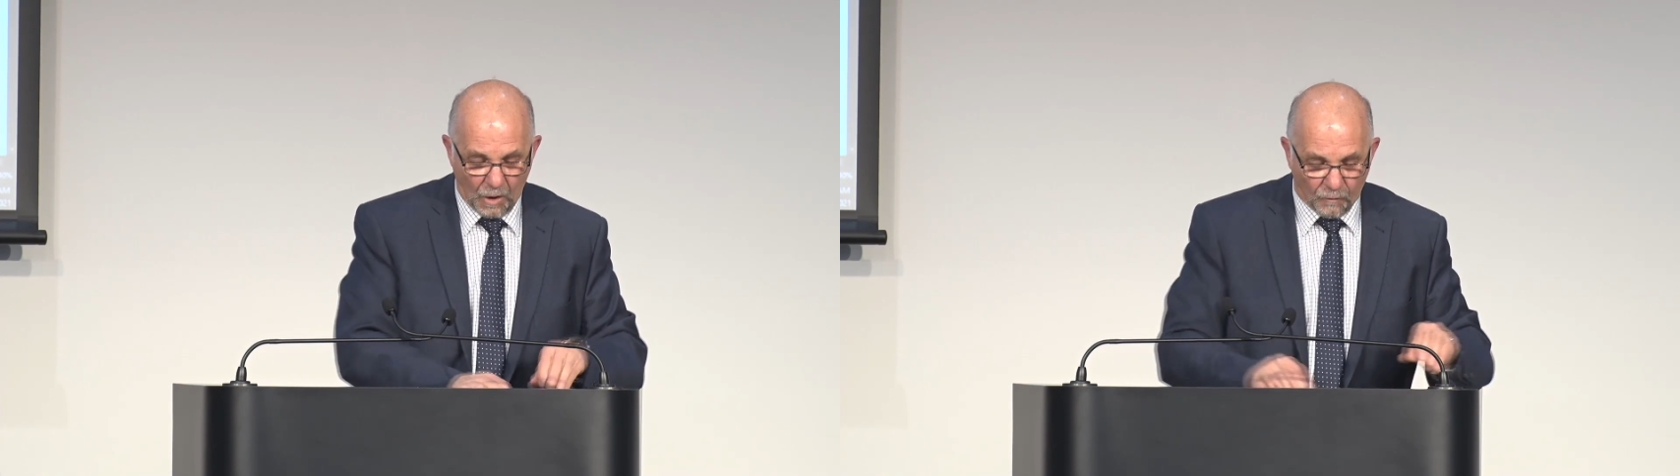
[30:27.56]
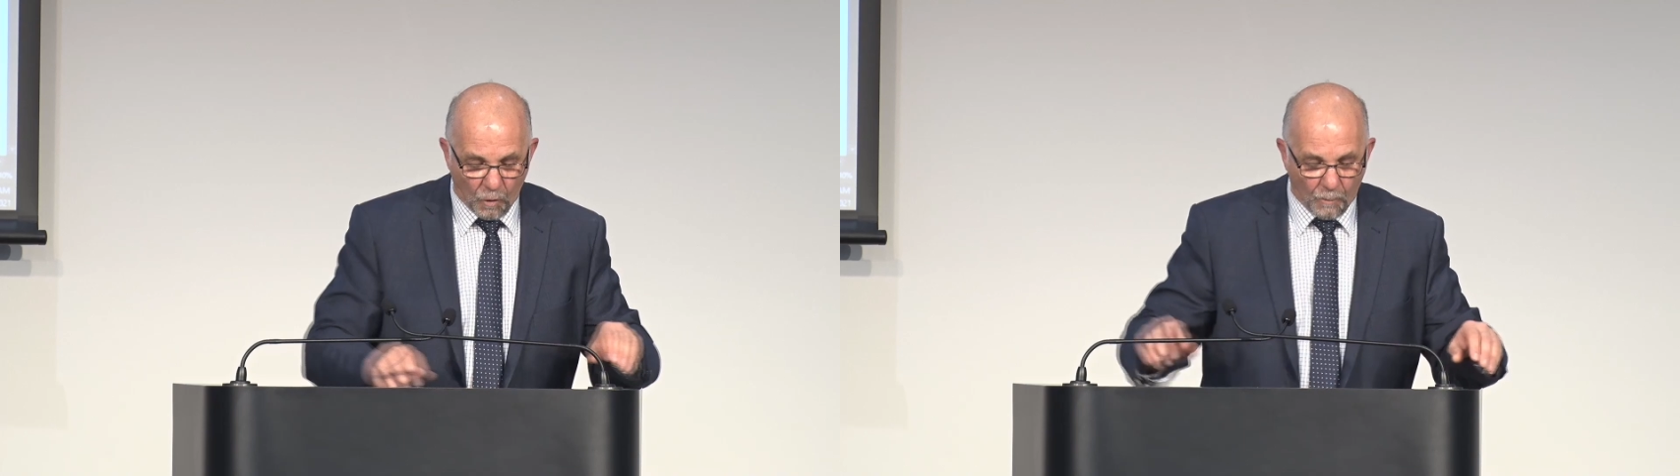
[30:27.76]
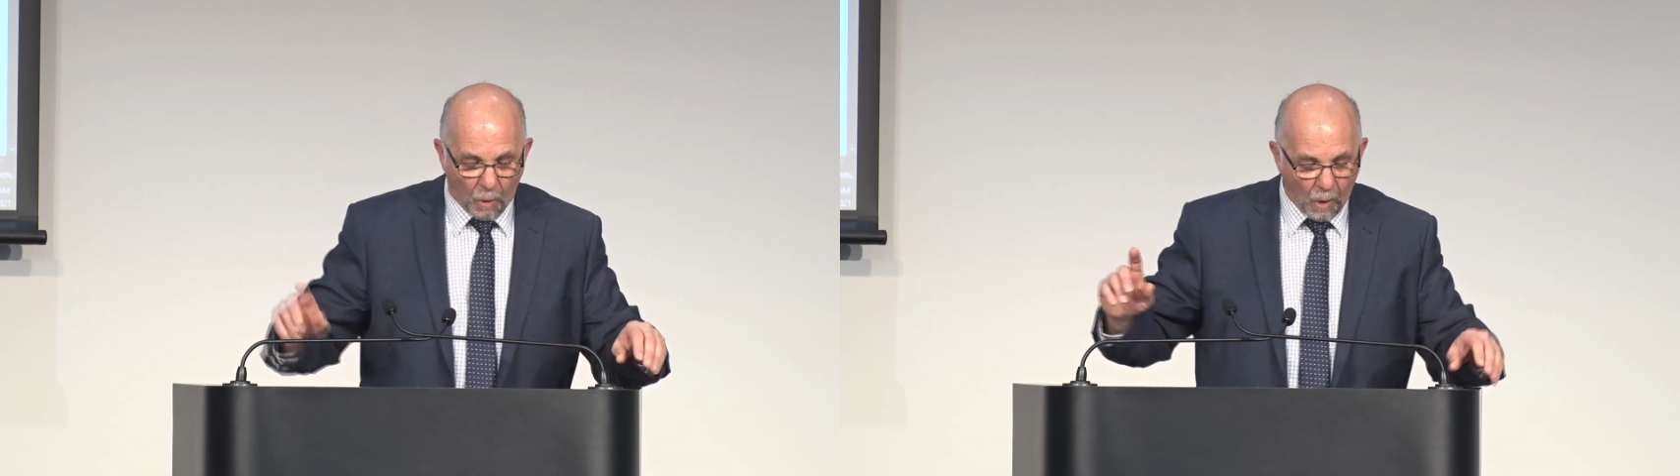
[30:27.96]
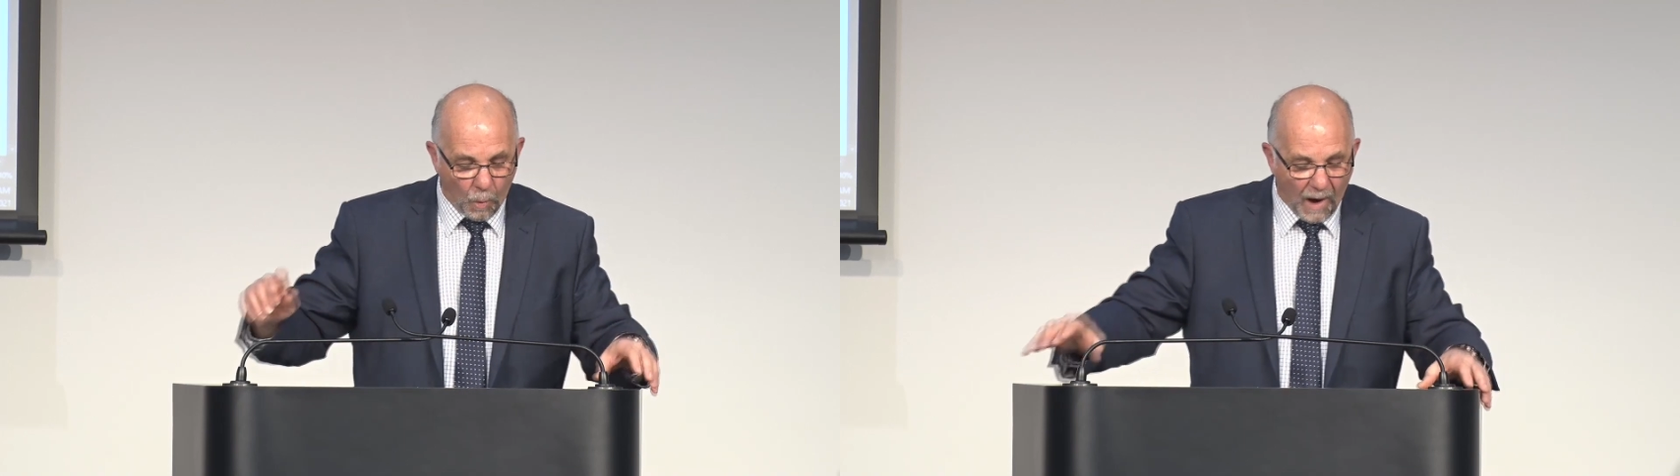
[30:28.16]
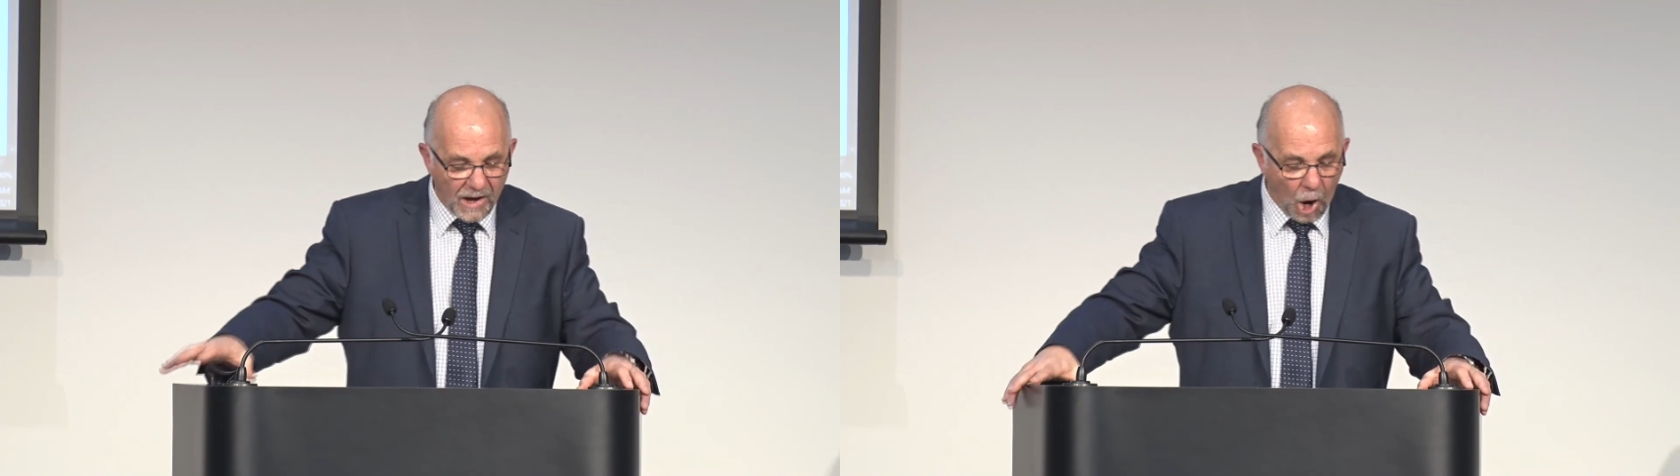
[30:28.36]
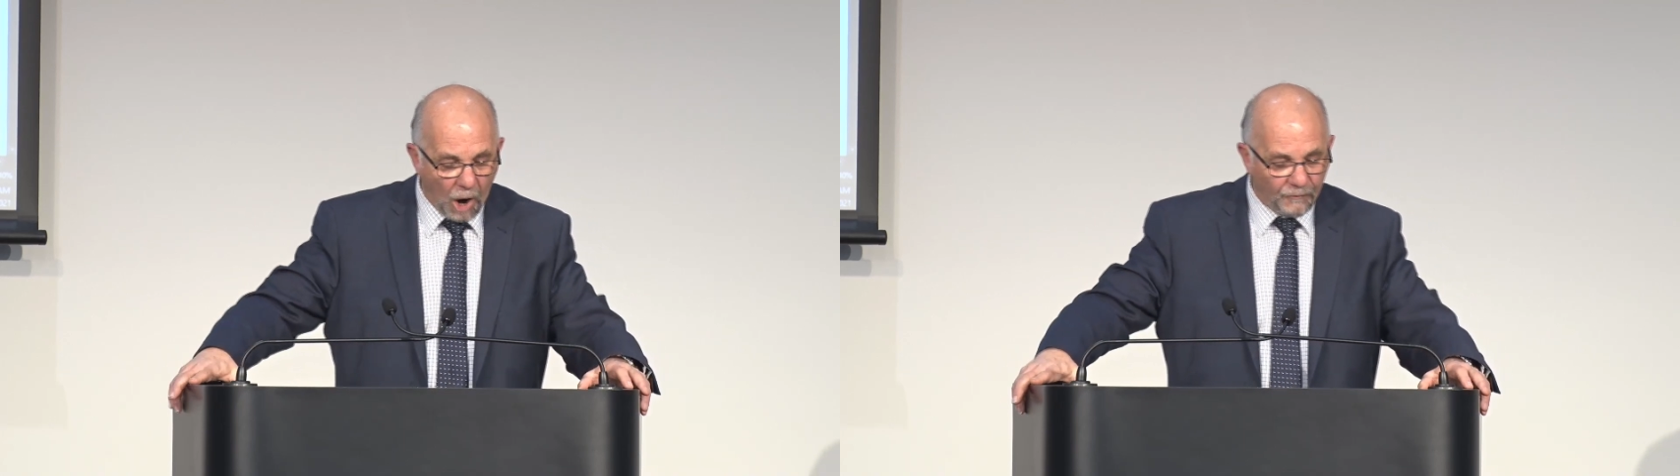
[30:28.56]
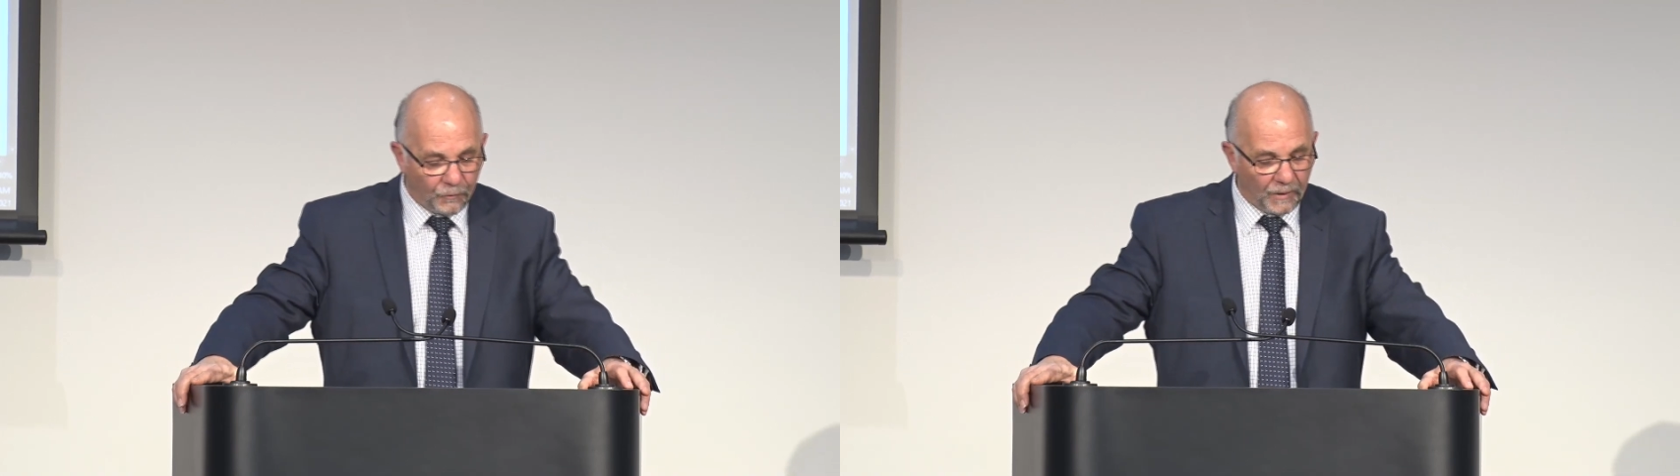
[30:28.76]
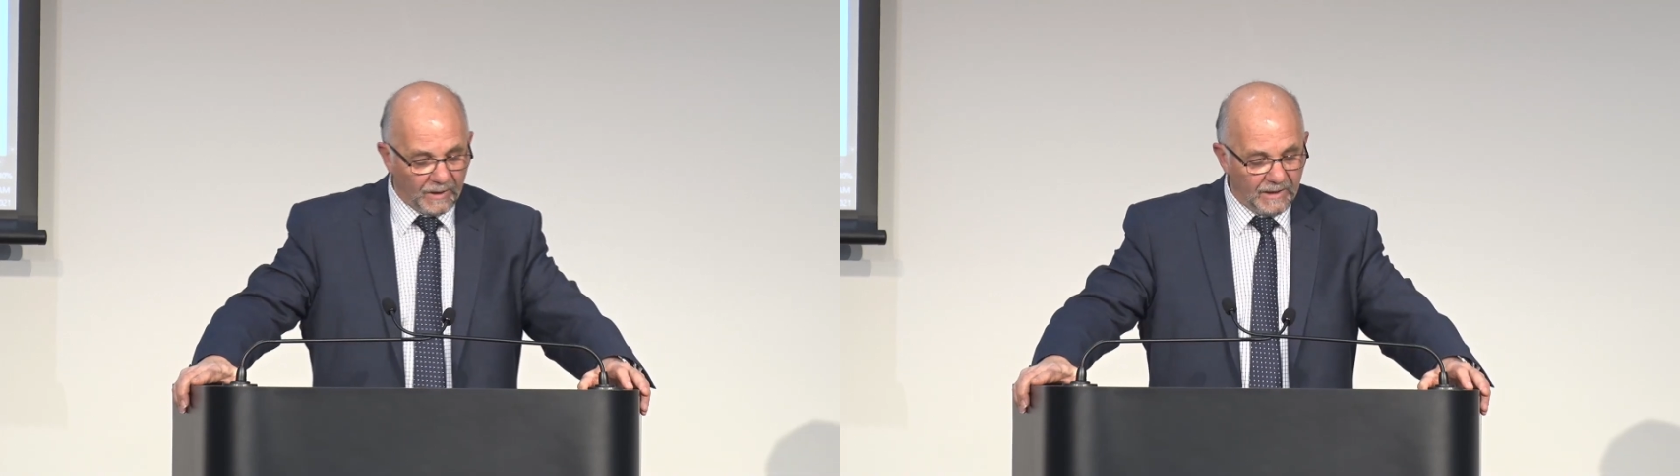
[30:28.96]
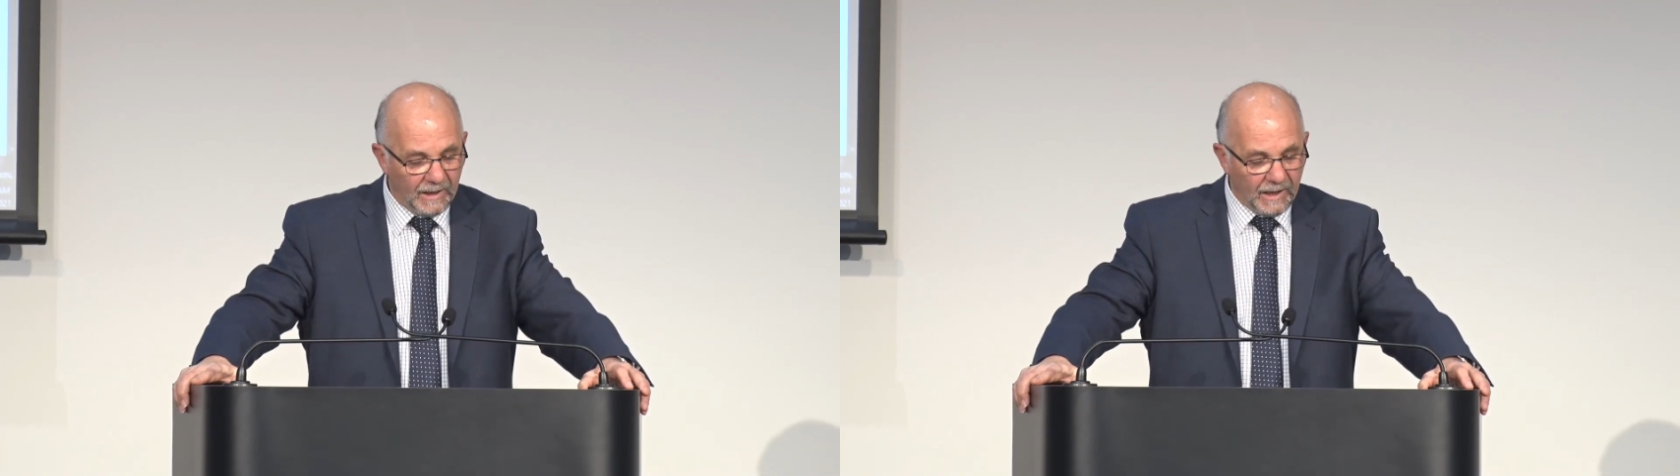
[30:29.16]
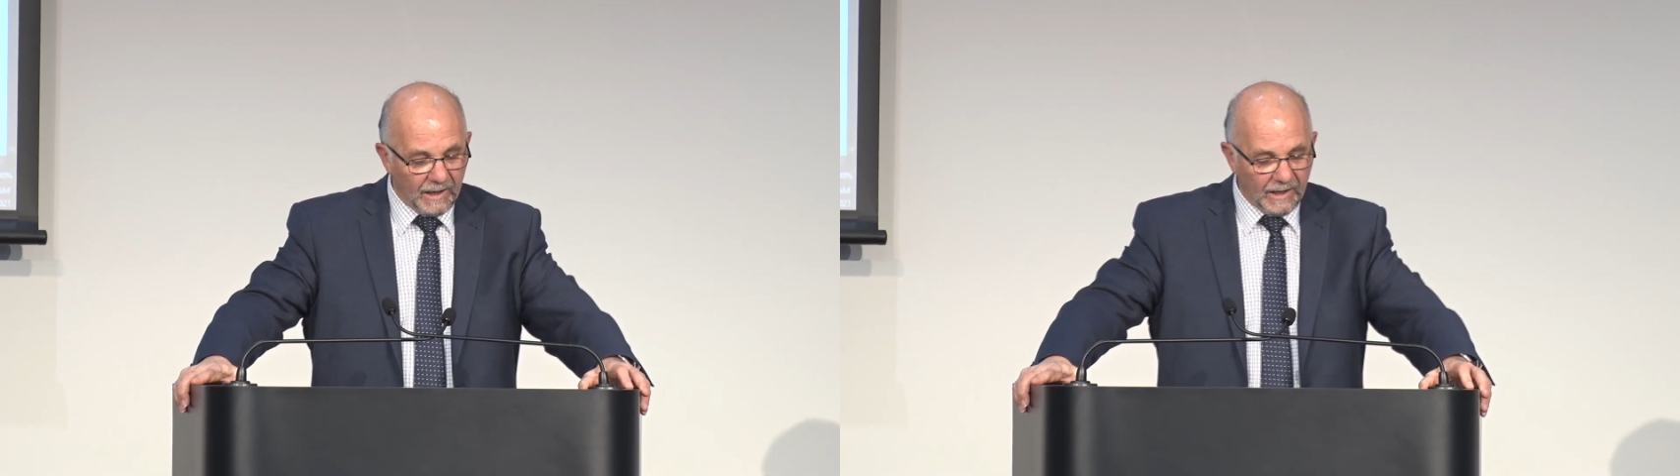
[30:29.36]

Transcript: For by one offering